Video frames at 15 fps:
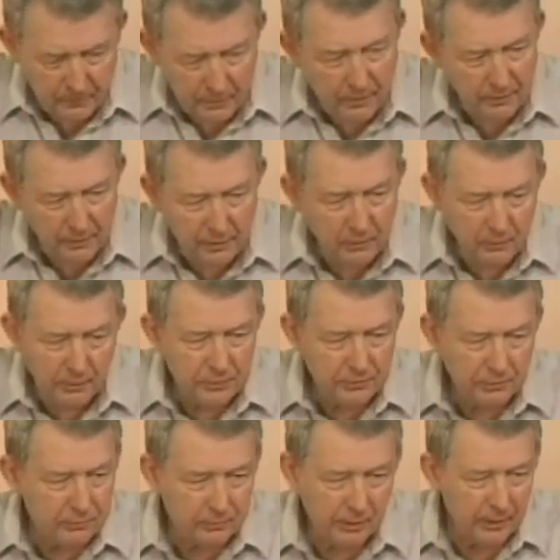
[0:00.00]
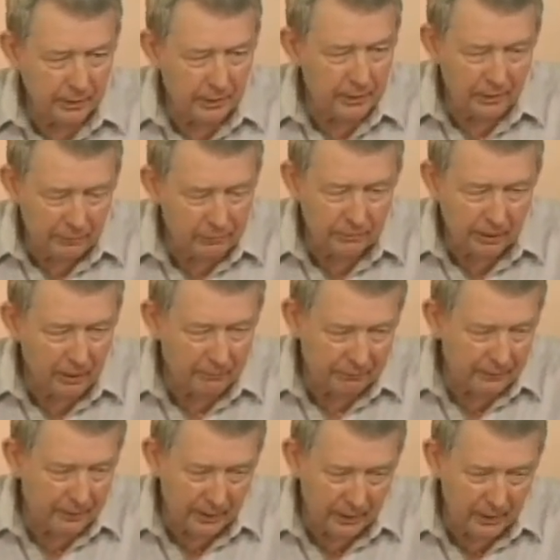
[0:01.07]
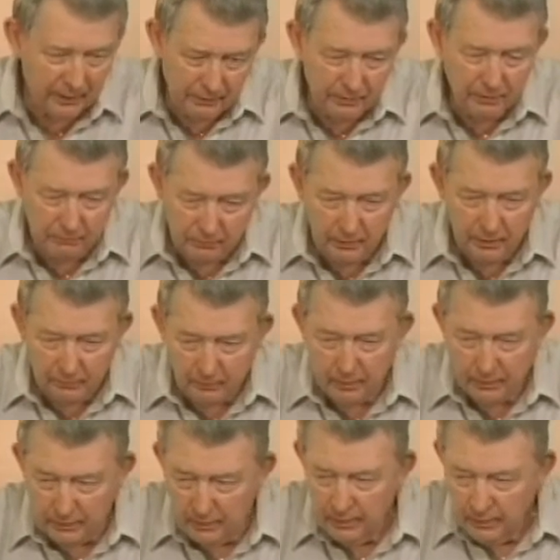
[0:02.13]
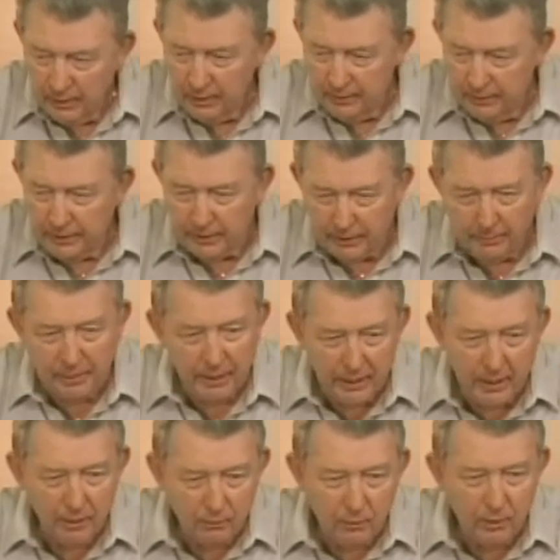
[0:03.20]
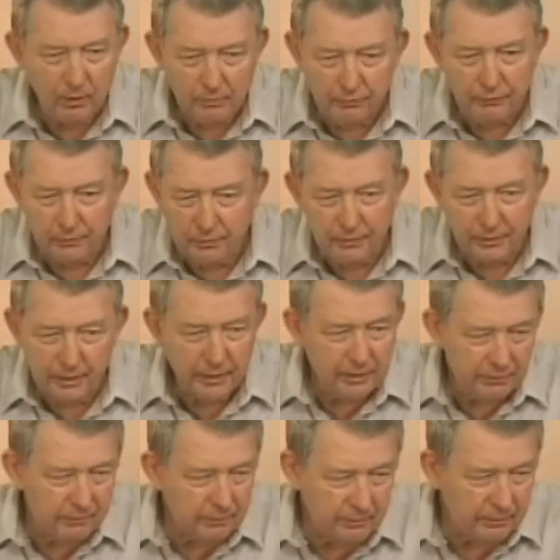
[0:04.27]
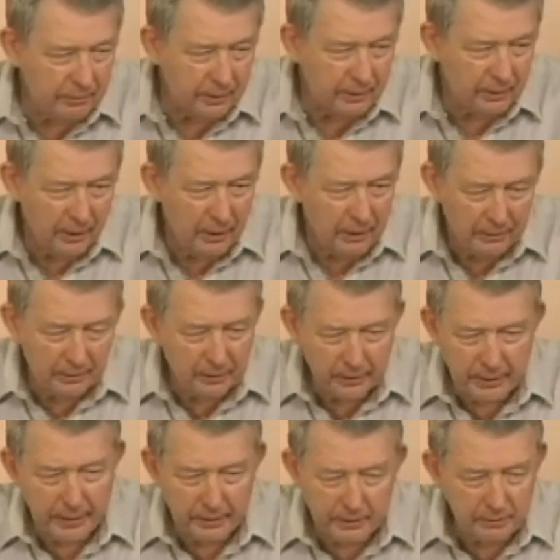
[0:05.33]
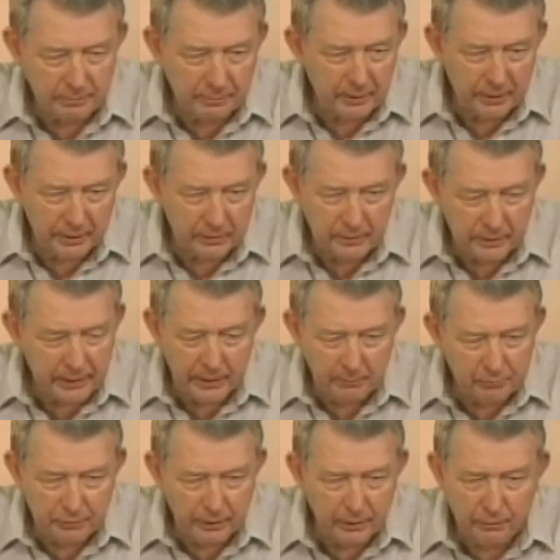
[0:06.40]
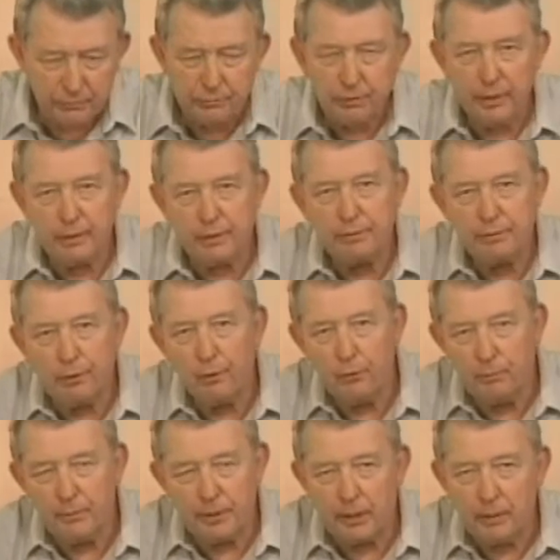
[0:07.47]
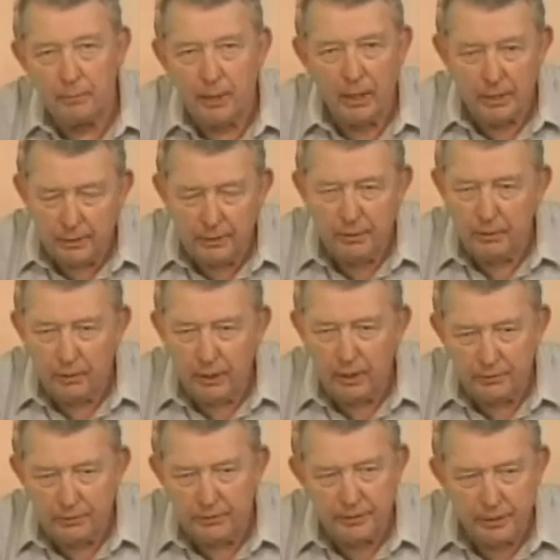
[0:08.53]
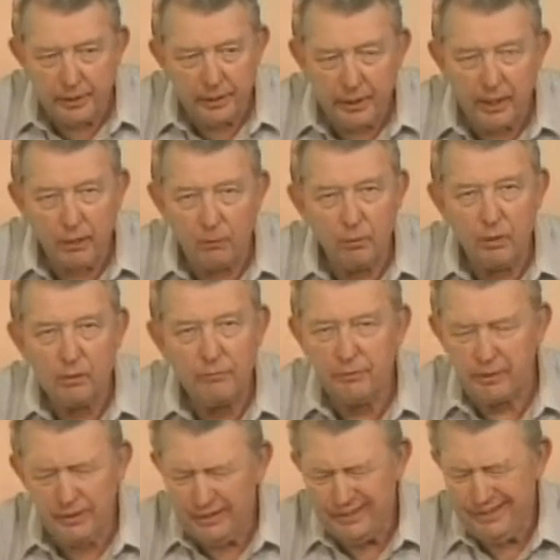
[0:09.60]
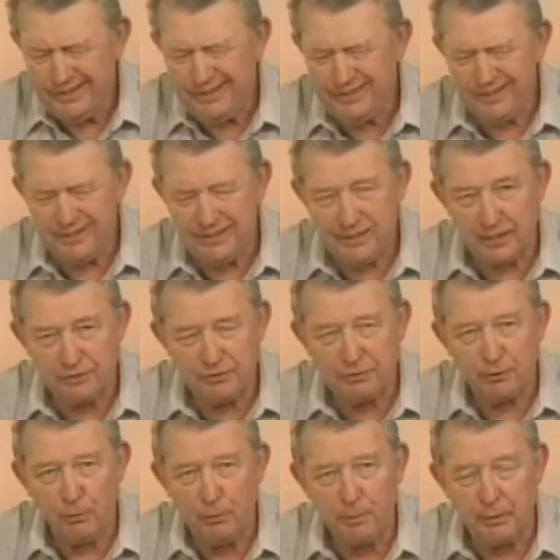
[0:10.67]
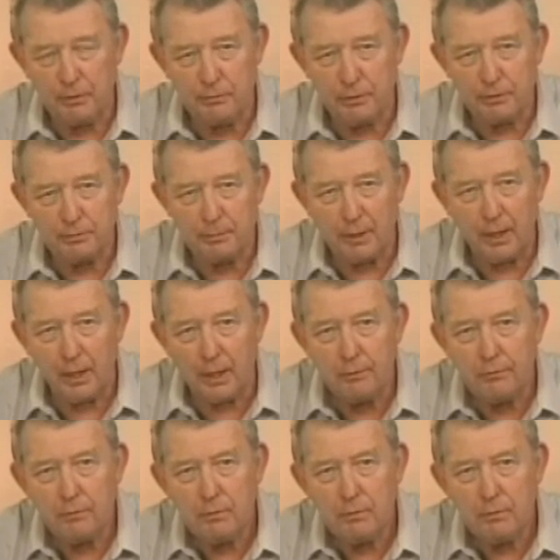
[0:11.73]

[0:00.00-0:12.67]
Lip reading: this is really good stuff, and I, really want to tell you about how wonderful it is. And I had this big name sales trainer told me about, I should tell you how wonderful. It's a stupid response.